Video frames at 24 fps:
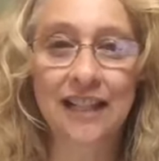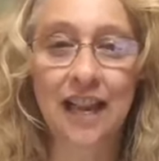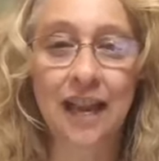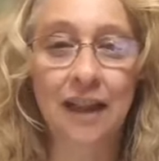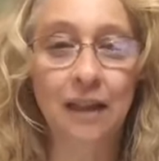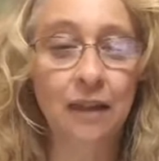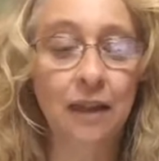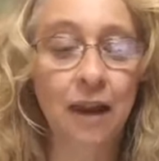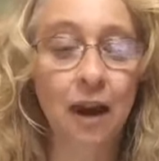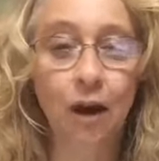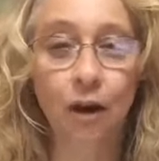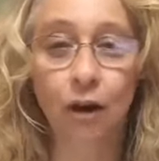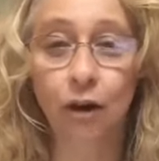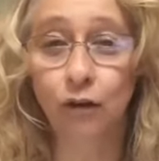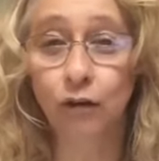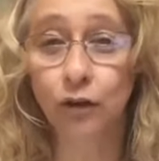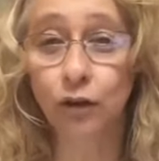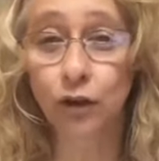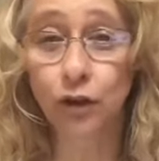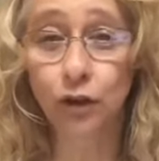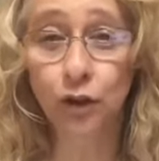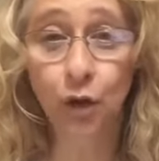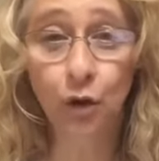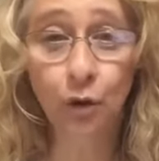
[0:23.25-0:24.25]
and there are
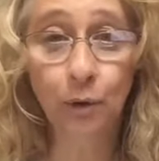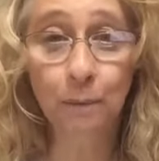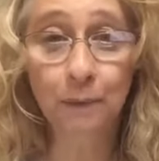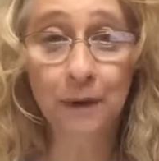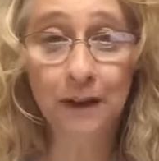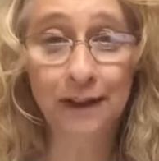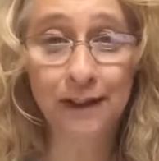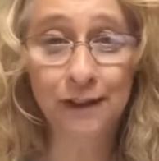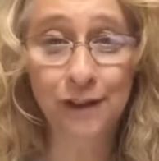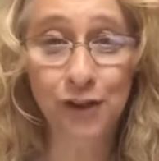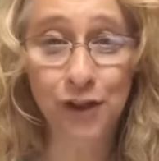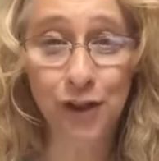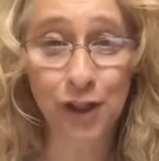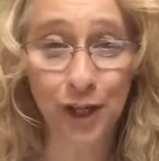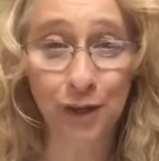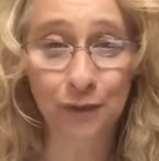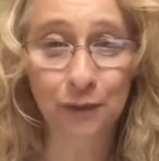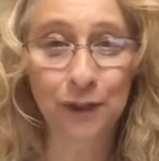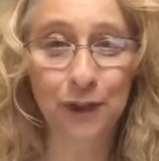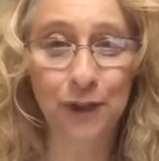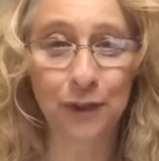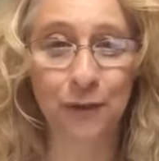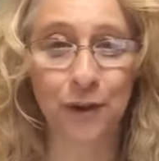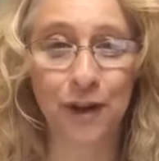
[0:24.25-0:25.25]
so many
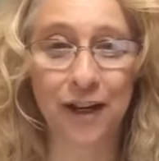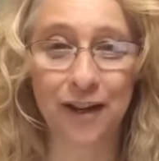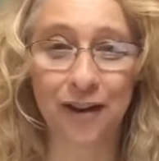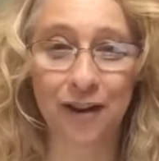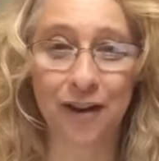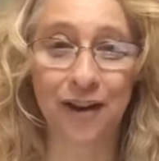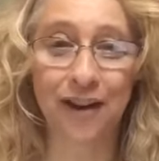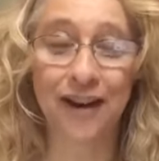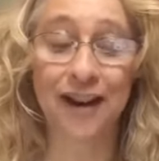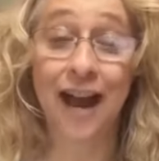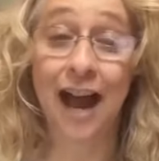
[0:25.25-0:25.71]
shifts going on